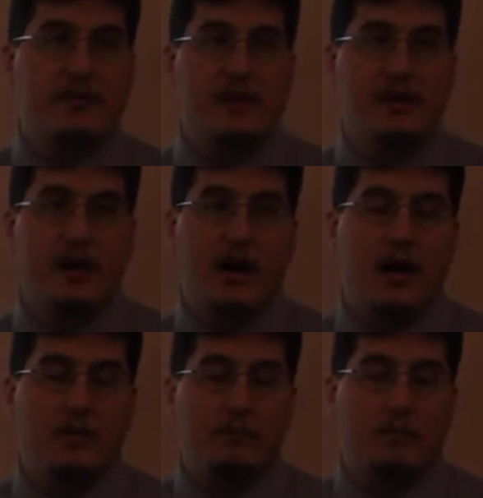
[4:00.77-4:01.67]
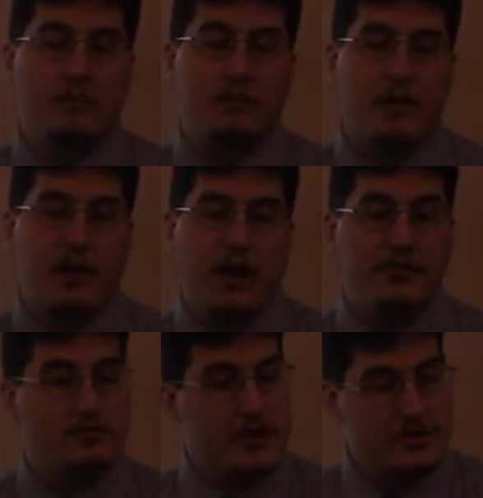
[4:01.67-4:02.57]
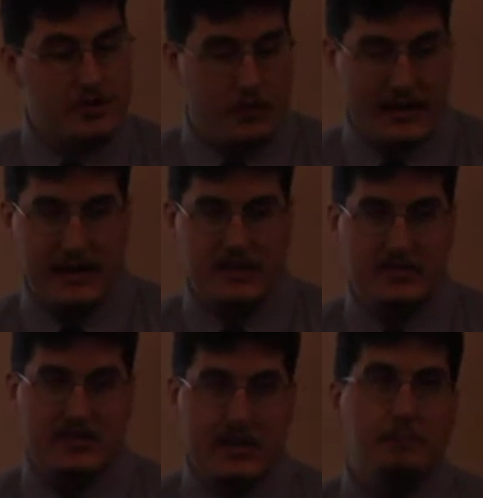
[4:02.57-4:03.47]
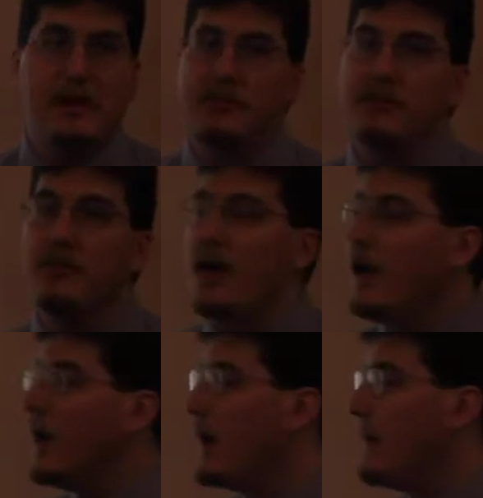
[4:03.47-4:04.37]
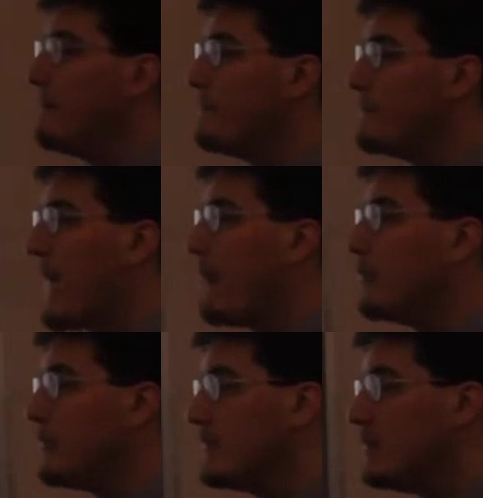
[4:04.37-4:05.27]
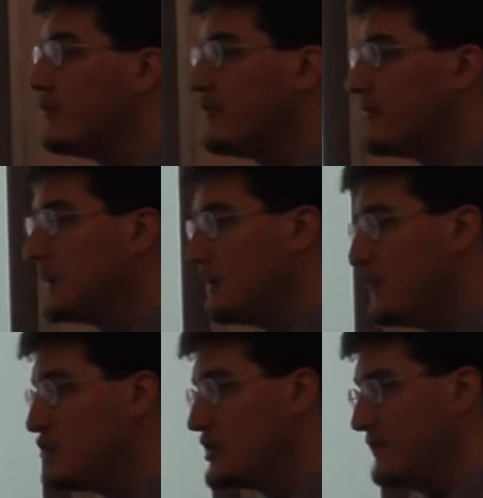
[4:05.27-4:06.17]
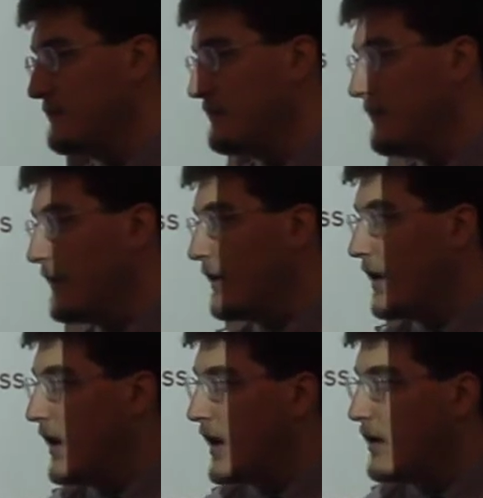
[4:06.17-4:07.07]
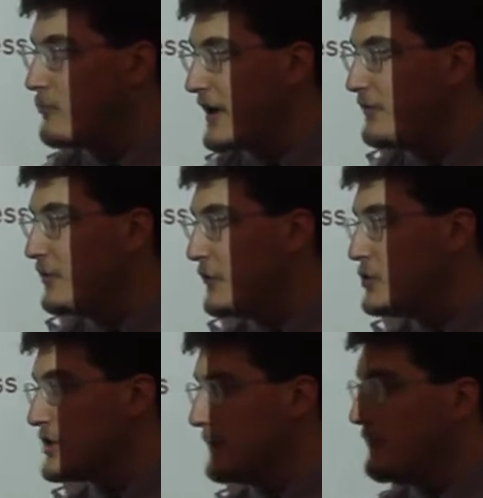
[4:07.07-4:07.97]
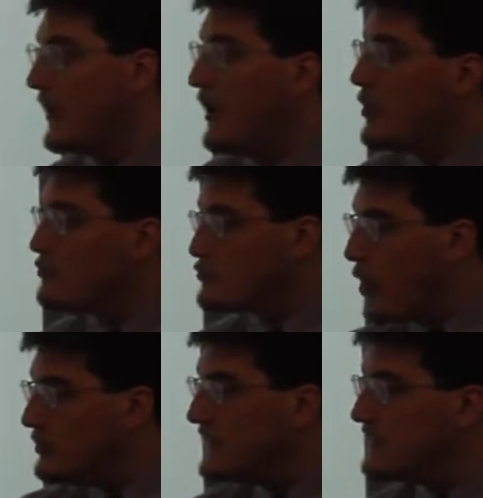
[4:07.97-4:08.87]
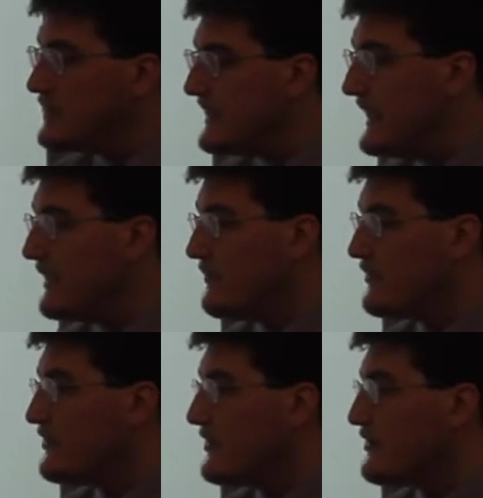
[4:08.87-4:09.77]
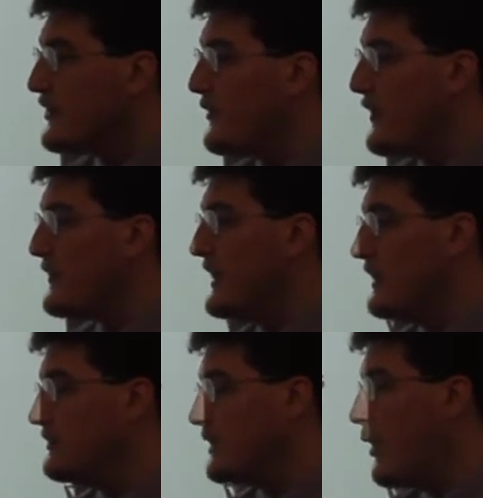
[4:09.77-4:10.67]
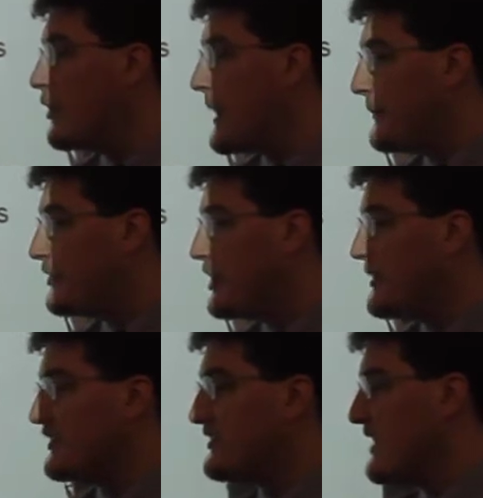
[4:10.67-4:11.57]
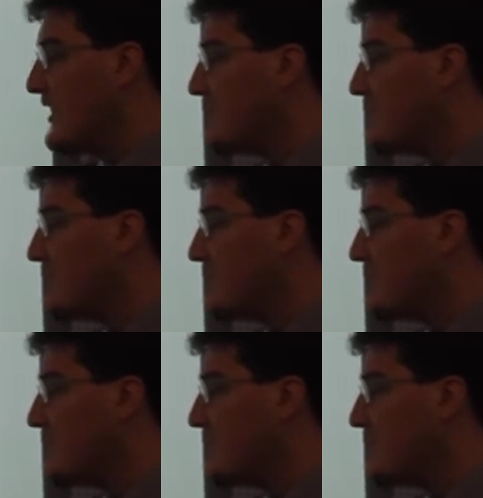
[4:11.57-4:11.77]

the, uh, the concentration gradient, steepness. Um, that will reduce the diffusion, uh, rate of diffusion rolling the leaves so that the lower epidermis is not